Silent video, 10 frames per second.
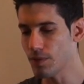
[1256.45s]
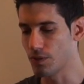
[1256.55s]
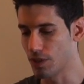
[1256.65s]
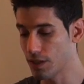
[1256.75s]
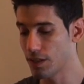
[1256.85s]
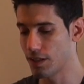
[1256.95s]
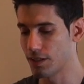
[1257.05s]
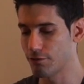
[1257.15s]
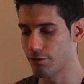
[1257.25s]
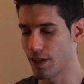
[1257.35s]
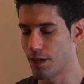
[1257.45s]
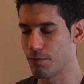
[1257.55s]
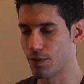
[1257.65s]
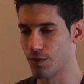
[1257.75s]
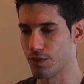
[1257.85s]
On the other hand, if I
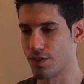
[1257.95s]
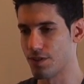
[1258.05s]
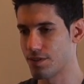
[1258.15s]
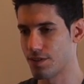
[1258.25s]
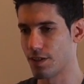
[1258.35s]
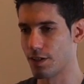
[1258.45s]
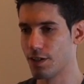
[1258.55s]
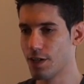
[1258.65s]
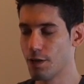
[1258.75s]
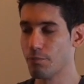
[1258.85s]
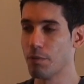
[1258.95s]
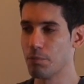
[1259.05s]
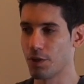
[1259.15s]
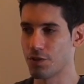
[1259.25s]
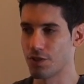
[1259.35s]
upload this uh, meme
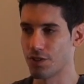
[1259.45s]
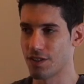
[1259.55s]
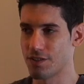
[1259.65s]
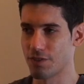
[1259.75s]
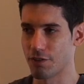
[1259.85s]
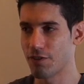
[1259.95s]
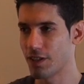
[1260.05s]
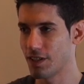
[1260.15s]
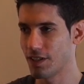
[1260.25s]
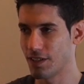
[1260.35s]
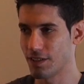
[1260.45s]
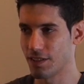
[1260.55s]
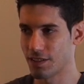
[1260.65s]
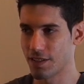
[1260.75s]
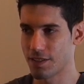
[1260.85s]
picture that's very funny and
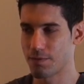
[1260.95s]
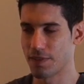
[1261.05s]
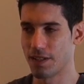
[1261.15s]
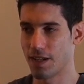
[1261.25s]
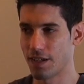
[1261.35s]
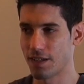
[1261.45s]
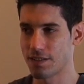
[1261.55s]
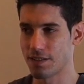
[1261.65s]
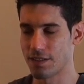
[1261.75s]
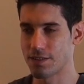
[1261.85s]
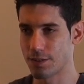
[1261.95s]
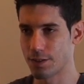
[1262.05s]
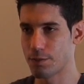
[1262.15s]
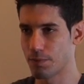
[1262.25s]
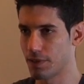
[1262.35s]
it gets many likes and it
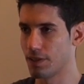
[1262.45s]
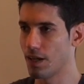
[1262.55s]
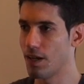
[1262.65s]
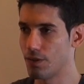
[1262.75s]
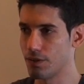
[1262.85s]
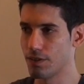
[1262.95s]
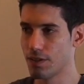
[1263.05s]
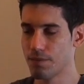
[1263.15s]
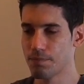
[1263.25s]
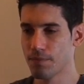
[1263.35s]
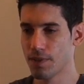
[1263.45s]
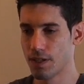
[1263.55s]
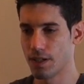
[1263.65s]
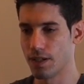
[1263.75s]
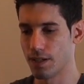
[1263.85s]
starts spreading around,
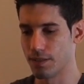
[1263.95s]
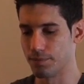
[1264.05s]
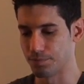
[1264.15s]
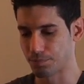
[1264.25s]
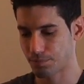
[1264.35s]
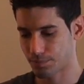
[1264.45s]
um,